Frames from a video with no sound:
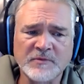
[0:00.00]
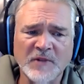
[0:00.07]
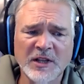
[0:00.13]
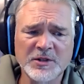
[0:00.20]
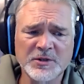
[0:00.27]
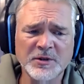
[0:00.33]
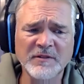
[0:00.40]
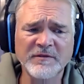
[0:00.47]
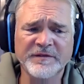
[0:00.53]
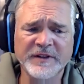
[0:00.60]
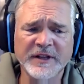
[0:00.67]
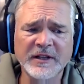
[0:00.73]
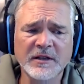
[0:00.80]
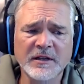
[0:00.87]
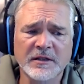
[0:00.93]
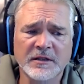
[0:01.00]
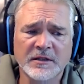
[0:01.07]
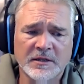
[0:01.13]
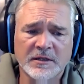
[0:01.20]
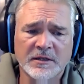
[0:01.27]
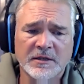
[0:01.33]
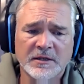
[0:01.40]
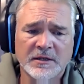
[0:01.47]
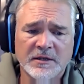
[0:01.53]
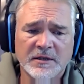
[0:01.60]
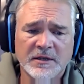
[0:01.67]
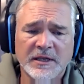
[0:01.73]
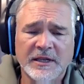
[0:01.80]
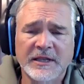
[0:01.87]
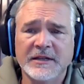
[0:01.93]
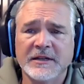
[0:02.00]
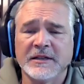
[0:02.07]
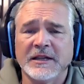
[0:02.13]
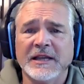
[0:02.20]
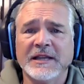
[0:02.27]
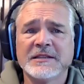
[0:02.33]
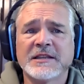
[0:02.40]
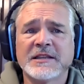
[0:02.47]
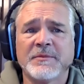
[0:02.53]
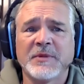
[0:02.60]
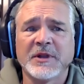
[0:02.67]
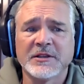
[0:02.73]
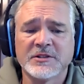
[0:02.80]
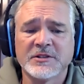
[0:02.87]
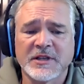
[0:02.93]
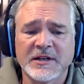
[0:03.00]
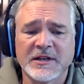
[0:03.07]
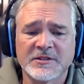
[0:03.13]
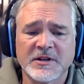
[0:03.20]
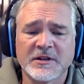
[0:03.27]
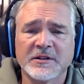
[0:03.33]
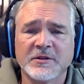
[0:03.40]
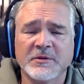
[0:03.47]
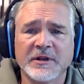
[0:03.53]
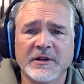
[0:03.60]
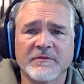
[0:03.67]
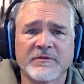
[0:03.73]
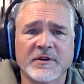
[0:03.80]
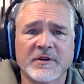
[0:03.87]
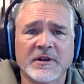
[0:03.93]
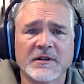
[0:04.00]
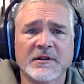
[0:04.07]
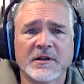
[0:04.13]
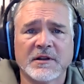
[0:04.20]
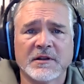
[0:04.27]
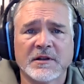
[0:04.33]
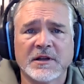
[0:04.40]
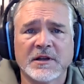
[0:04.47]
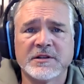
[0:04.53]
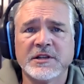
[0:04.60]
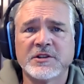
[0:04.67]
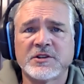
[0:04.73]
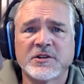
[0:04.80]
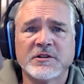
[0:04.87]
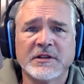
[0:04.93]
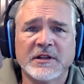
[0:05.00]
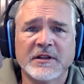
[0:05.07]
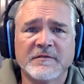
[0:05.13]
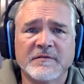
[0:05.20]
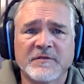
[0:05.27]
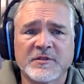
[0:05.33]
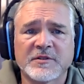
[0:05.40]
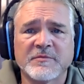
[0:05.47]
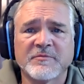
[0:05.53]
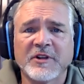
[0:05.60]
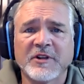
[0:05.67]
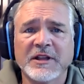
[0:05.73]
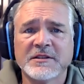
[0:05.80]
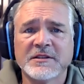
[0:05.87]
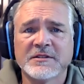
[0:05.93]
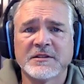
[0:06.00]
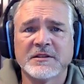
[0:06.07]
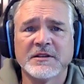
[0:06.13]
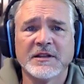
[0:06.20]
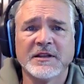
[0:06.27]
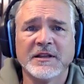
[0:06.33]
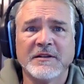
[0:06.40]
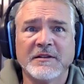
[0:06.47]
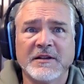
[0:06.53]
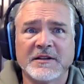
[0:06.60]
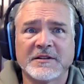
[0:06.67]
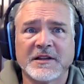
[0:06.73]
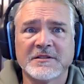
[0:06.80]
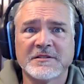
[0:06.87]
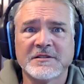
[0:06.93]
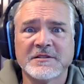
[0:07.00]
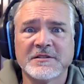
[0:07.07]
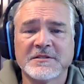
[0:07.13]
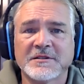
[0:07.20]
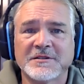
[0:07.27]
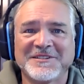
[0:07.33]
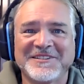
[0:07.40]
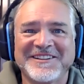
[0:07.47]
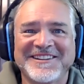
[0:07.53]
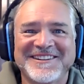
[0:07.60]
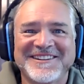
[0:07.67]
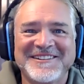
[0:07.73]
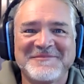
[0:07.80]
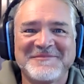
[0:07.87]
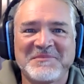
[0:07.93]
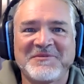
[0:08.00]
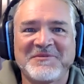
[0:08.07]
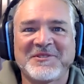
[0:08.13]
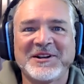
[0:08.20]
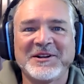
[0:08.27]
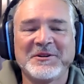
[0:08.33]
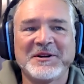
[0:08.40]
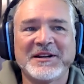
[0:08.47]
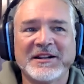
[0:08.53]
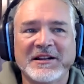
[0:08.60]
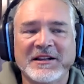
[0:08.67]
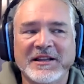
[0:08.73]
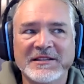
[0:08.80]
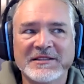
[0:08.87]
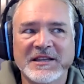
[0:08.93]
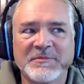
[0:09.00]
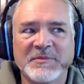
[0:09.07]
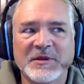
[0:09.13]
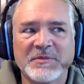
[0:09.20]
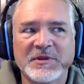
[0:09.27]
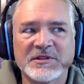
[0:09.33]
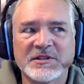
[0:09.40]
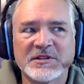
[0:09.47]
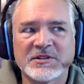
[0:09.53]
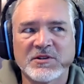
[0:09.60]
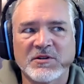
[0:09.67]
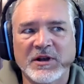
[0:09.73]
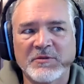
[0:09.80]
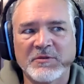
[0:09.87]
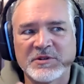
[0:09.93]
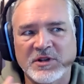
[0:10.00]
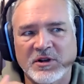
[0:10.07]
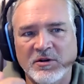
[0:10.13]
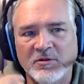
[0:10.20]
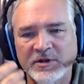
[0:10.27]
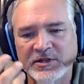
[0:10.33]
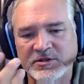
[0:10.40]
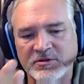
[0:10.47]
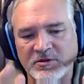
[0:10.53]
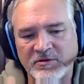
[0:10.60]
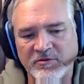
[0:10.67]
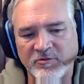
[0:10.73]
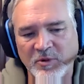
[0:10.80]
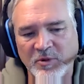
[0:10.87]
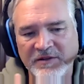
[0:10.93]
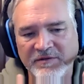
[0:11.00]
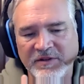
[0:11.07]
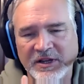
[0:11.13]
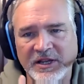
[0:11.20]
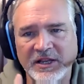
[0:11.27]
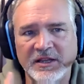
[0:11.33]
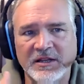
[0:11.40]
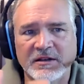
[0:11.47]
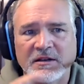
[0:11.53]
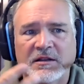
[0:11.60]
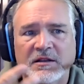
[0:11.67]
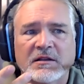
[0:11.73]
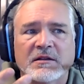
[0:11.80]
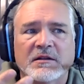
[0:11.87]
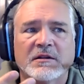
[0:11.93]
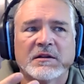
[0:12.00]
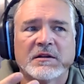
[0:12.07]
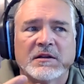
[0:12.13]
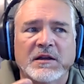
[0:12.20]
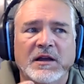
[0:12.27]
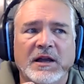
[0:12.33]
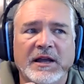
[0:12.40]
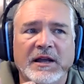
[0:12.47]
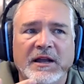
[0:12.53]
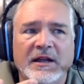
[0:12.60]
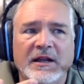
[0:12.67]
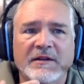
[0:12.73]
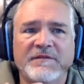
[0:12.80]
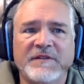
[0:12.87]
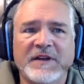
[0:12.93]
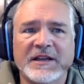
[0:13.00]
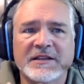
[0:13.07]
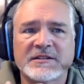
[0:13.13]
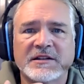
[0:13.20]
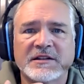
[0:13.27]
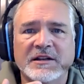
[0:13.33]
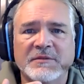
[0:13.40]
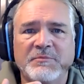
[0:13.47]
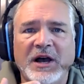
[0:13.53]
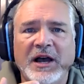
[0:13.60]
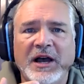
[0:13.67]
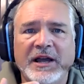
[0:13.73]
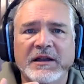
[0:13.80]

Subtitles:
sort of fell into landscaping. I just kind of started doing it for a teacher, and then for some friends, and then they had cousins, and before I knew it, I had a landscaping business. So I was always sort of weaving in and fascinated by